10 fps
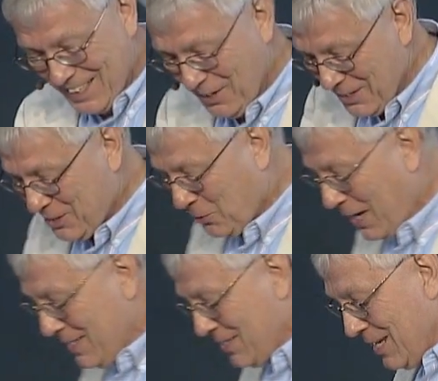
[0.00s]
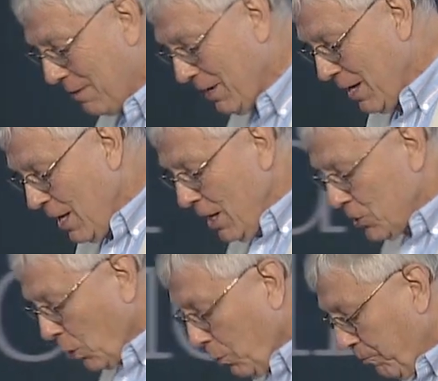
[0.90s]
So it's great stuff.
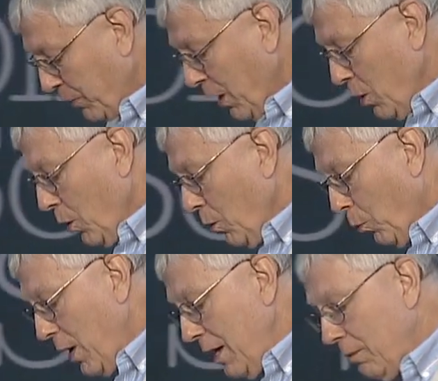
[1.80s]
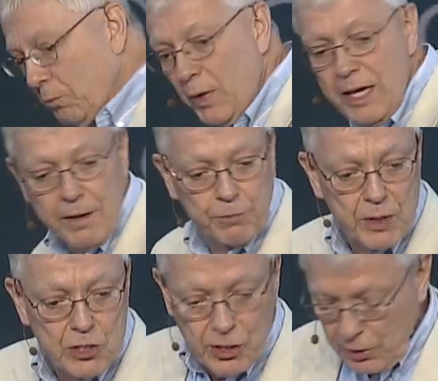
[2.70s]
So we have
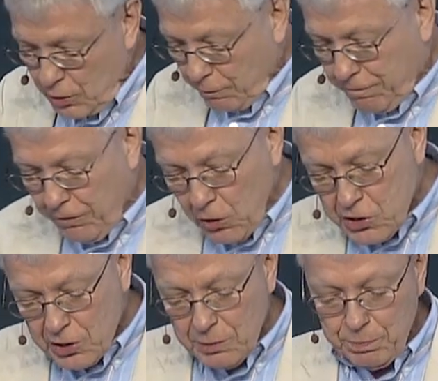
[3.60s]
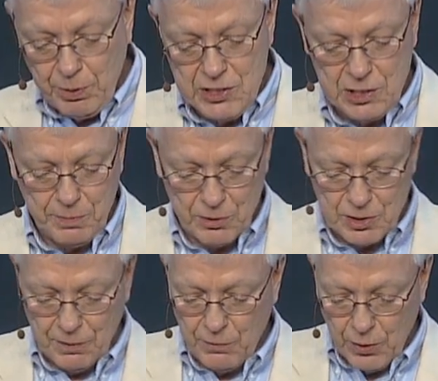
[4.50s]
returned to first
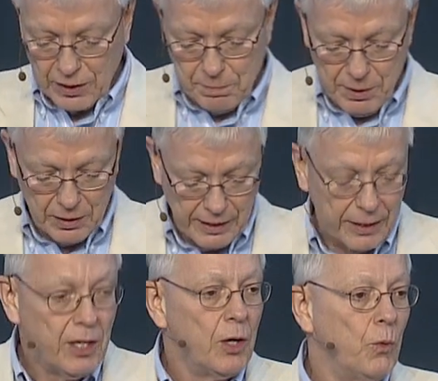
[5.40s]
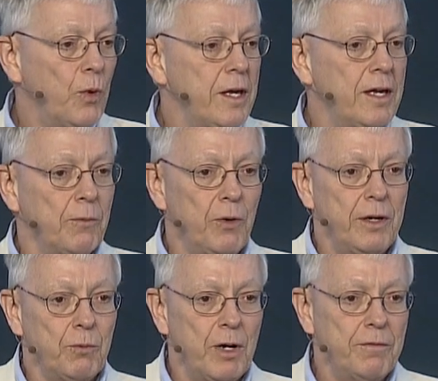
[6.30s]
principles of organ building.
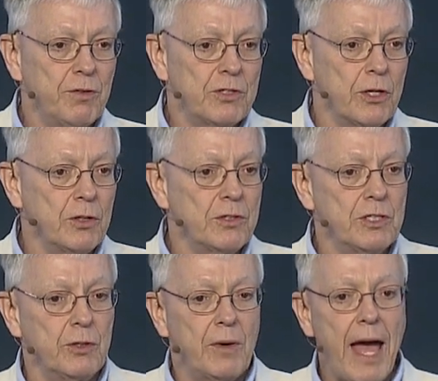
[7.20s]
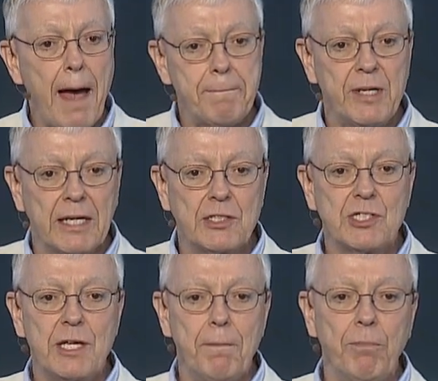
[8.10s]
We've returned to haptics,
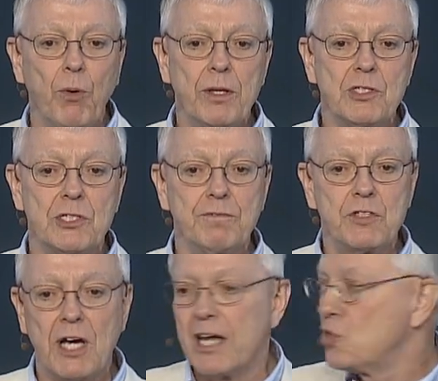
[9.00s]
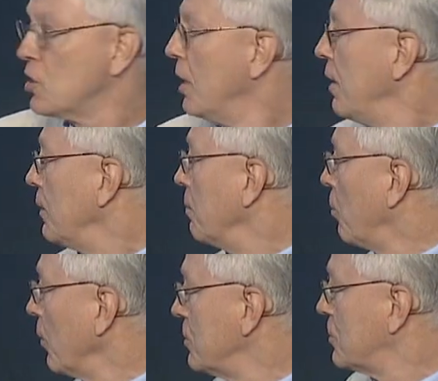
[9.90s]
the importance of touch, the
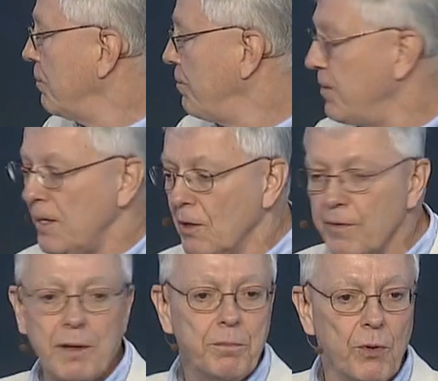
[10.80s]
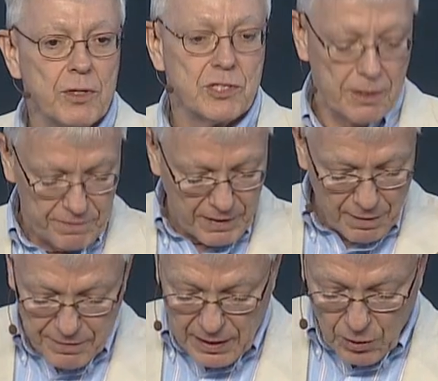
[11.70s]
importance of feel, the importance
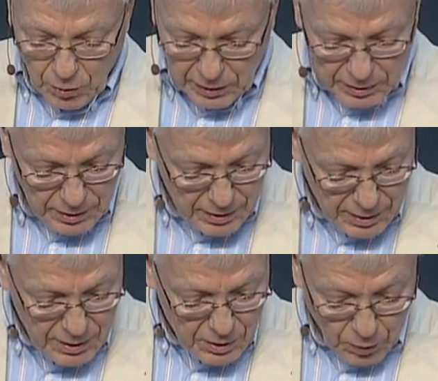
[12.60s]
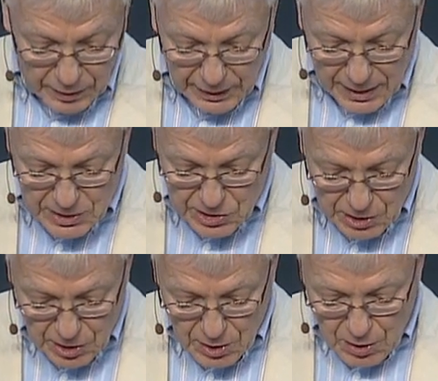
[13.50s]
of the organist
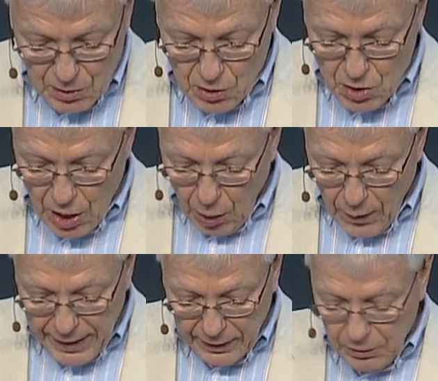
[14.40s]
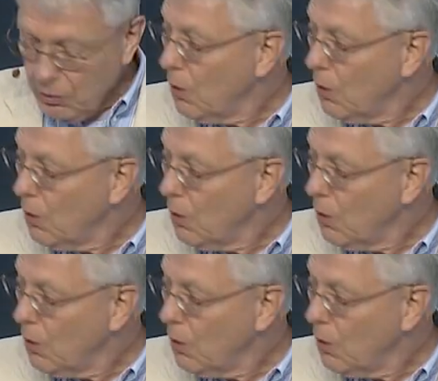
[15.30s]
knowing